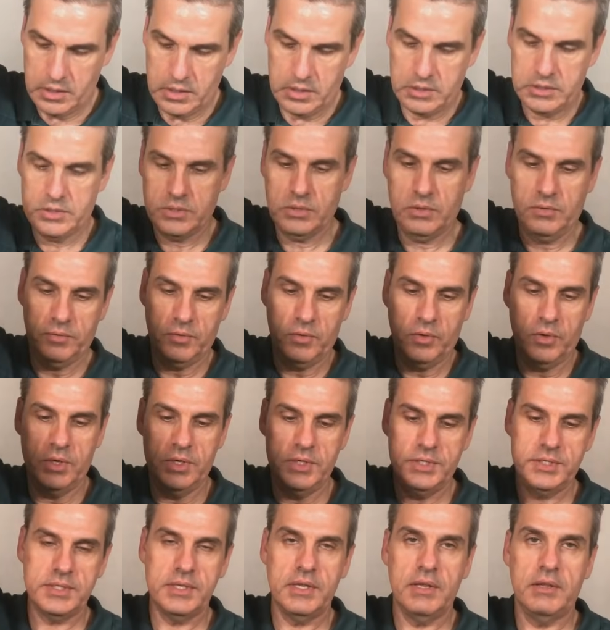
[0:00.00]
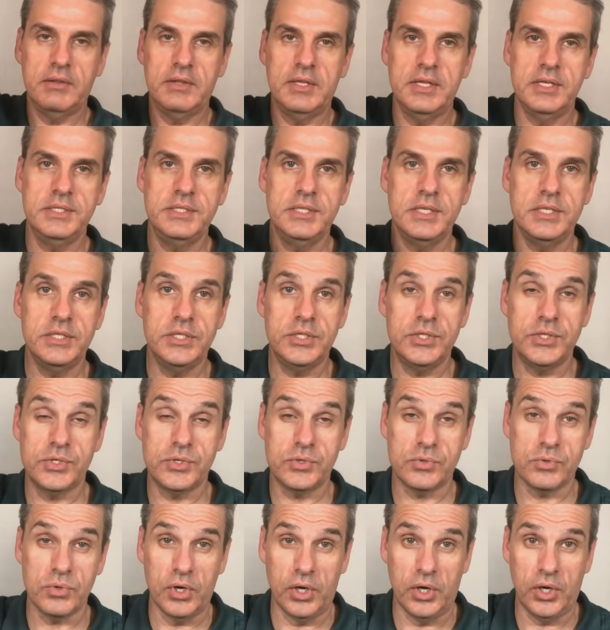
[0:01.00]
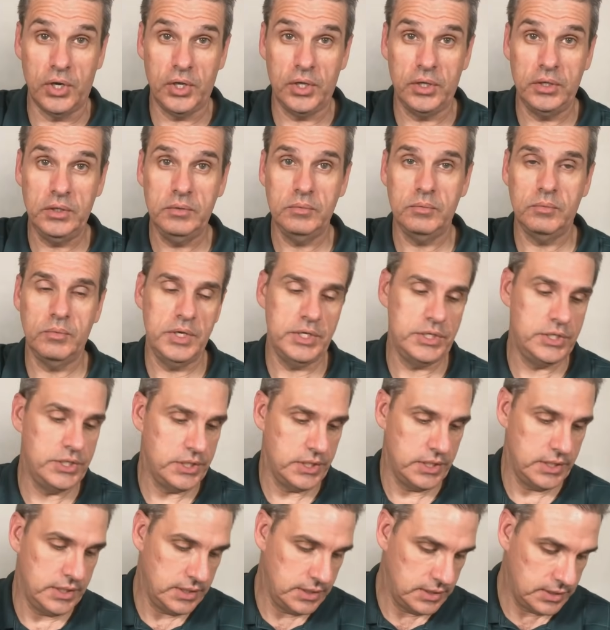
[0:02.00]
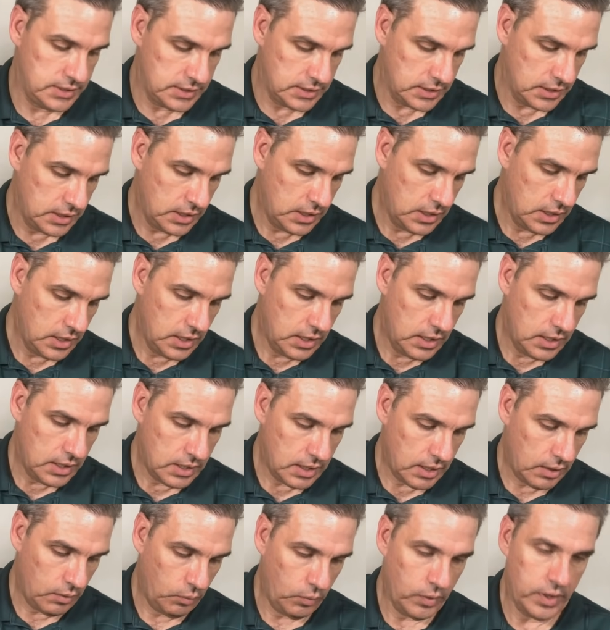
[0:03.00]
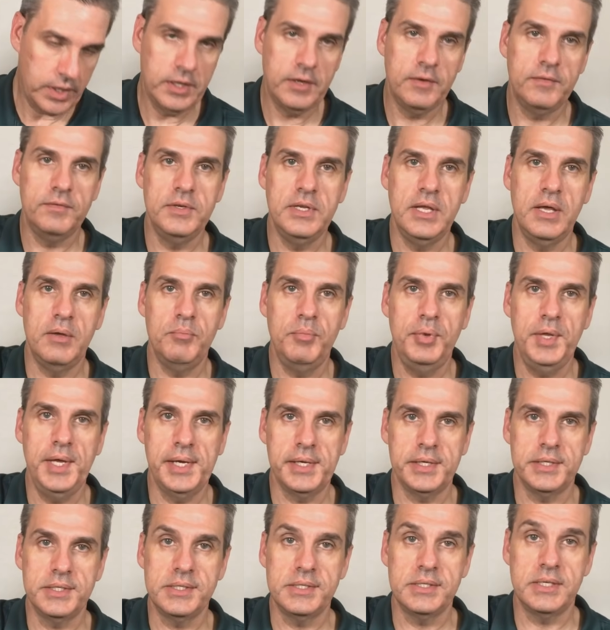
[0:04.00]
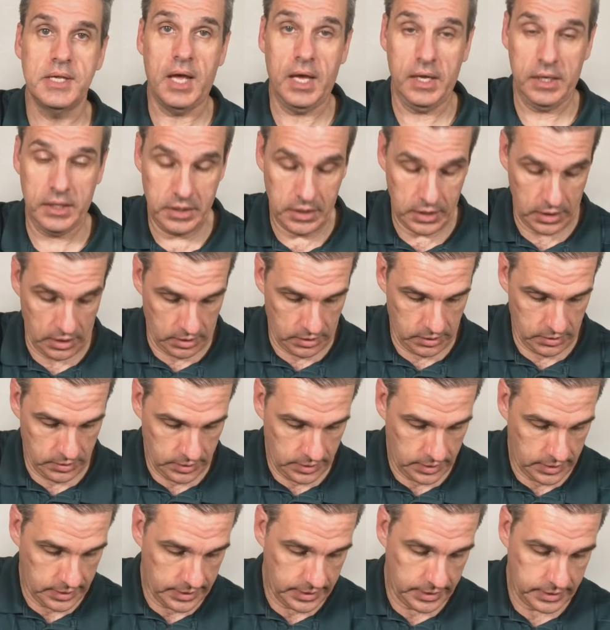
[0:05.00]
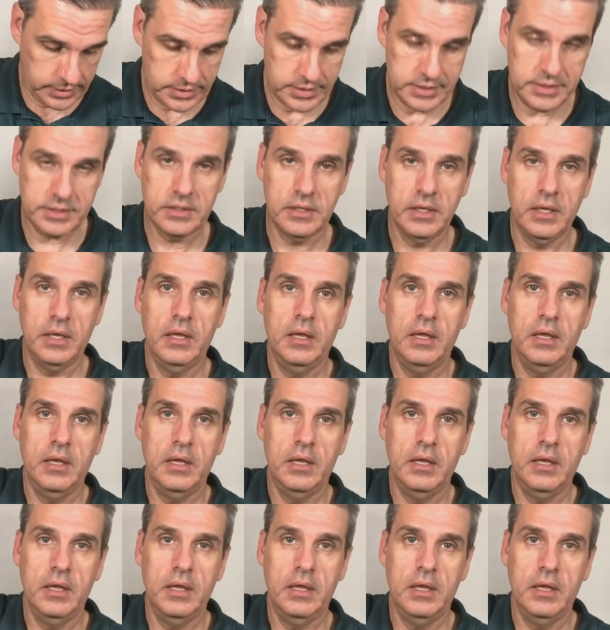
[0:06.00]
So of course, this is Stroll, which is one of Knit Picks sock yarn lines.